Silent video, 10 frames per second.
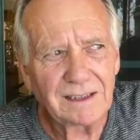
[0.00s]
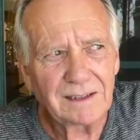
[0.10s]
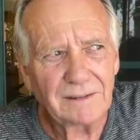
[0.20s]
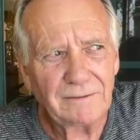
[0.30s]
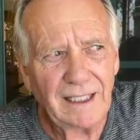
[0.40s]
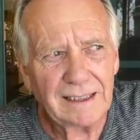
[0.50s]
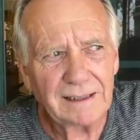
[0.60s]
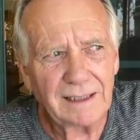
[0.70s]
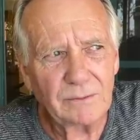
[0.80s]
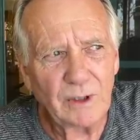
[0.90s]
The fact
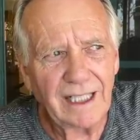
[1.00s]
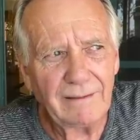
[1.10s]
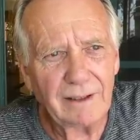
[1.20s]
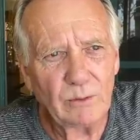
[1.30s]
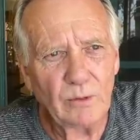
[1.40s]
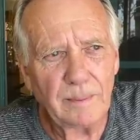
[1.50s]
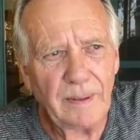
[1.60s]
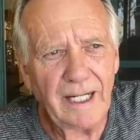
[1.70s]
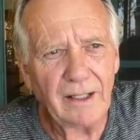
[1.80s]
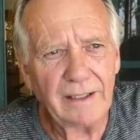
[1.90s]
that we have a
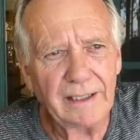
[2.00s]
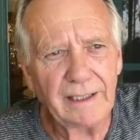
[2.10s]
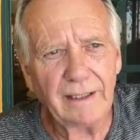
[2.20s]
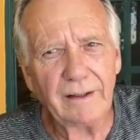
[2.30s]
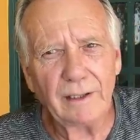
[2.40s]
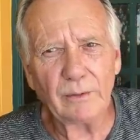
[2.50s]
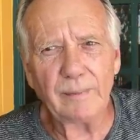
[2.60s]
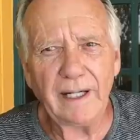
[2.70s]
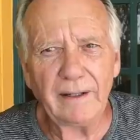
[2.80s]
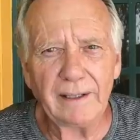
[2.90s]
riparian area,
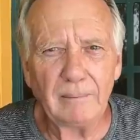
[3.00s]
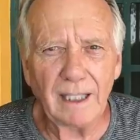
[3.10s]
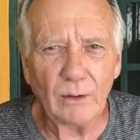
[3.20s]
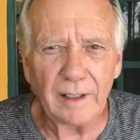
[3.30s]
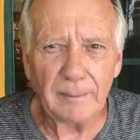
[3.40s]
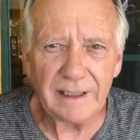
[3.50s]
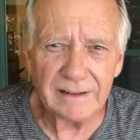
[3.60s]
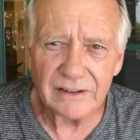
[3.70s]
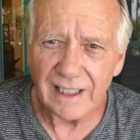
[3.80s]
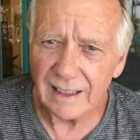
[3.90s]
riparian, by the way,
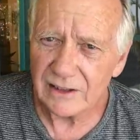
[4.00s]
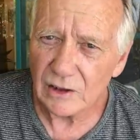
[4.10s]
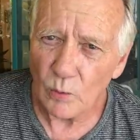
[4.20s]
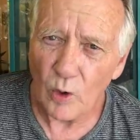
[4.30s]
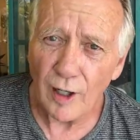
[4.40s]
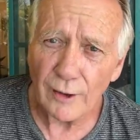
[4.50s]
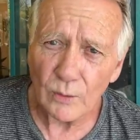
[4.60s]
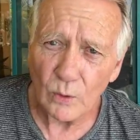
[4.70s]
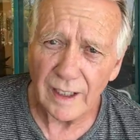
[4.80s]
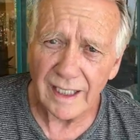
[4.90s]
means that it's a
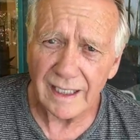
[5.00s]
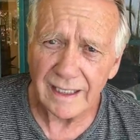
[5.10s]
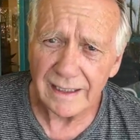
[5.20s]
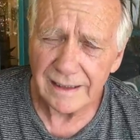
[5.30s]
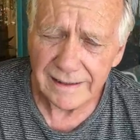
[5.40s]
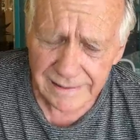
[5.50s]
waterway.